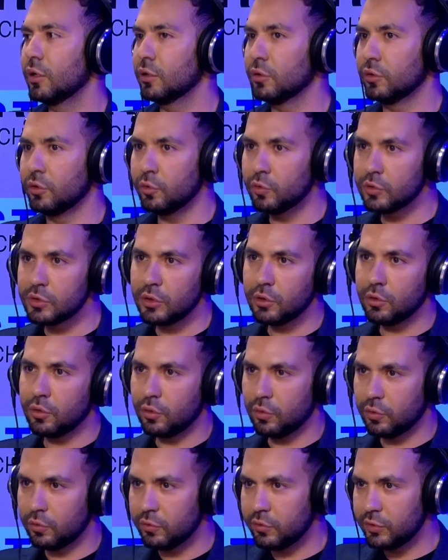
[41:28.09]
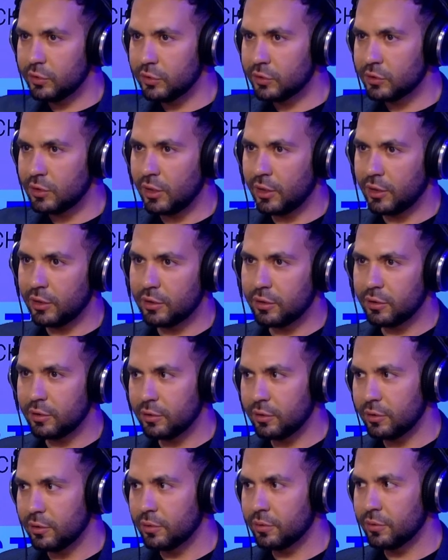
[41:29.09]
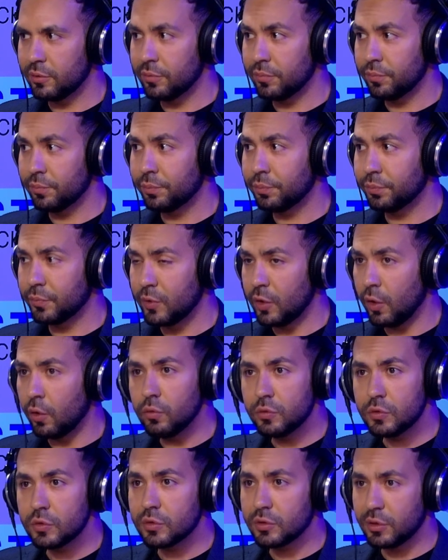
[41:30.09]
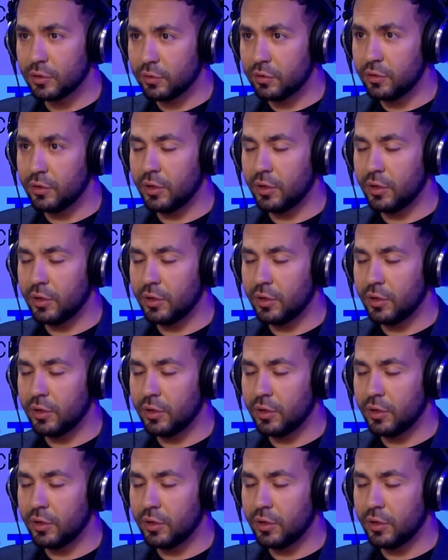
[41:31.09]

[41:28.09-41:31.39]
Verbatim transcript: And using all these, like, notes at mm-hmm.